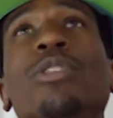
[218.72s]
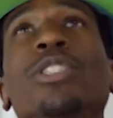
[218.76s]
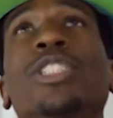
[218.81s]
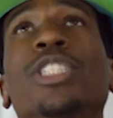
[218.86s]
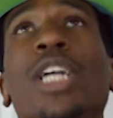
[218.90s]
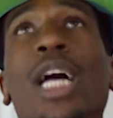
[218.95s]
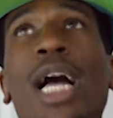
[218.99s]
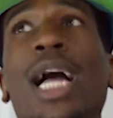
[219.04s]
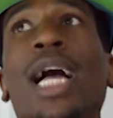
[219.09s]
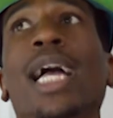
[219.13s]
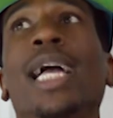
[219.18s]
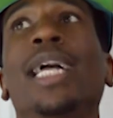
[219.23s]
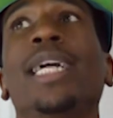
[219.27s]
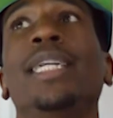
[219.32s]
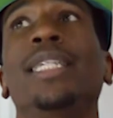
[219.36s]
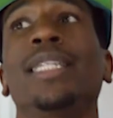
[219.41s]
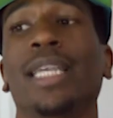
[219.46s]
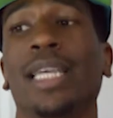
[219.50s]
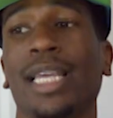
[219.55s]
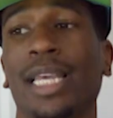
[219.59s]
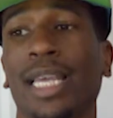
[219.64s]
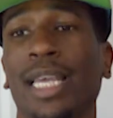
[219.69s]

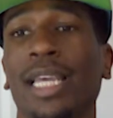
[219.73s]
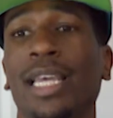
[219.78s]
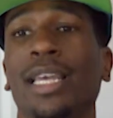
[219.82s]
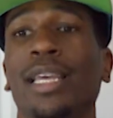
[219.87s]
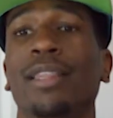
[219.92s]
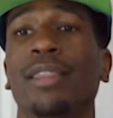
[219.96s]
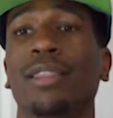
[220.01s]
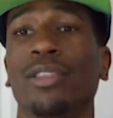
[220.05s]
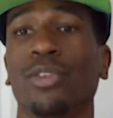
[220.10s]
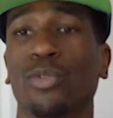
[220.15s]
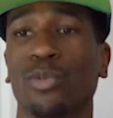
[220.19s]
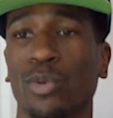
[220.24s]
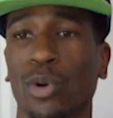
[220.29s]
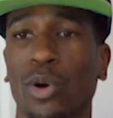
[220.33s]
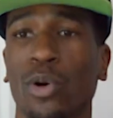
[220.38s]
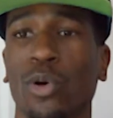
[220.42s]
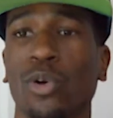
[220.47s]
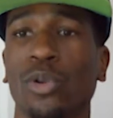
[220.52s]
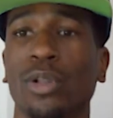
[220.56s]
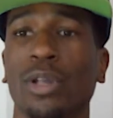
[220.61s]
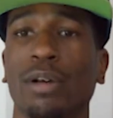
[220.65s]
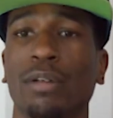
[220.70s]
shined in the
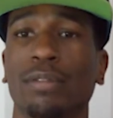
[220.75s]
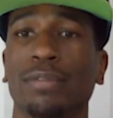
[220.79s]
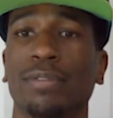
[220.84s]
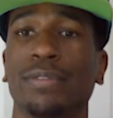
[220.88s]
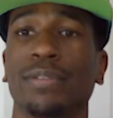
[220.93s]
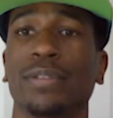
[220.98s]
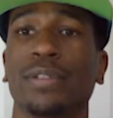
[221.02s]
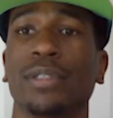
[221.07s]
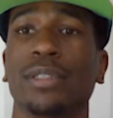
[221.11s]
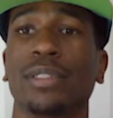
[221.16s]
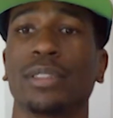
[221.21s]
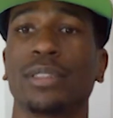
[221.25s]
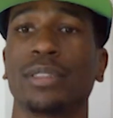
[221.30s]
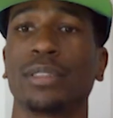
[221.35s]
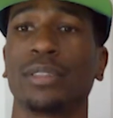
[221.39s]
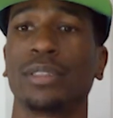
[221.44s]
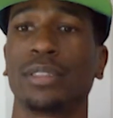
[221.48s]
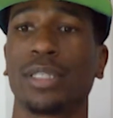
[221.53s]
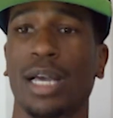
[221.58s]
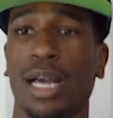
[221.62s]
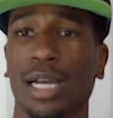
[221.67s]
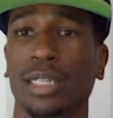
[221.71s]
role of
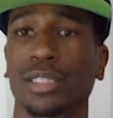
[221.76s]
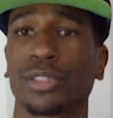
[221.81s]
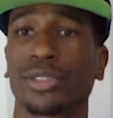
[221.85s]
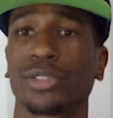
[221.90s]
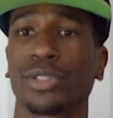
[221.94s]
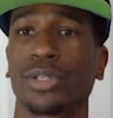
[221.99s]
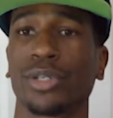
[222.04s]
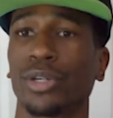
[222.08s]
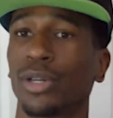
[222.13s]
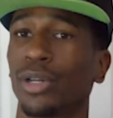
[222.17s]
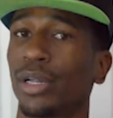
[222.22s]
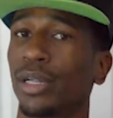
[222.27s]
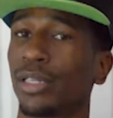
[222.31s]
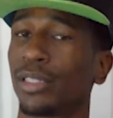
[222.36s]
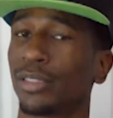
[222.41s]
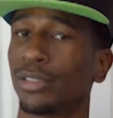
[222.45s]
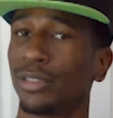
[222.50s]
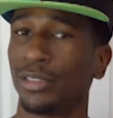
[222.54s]
Dr.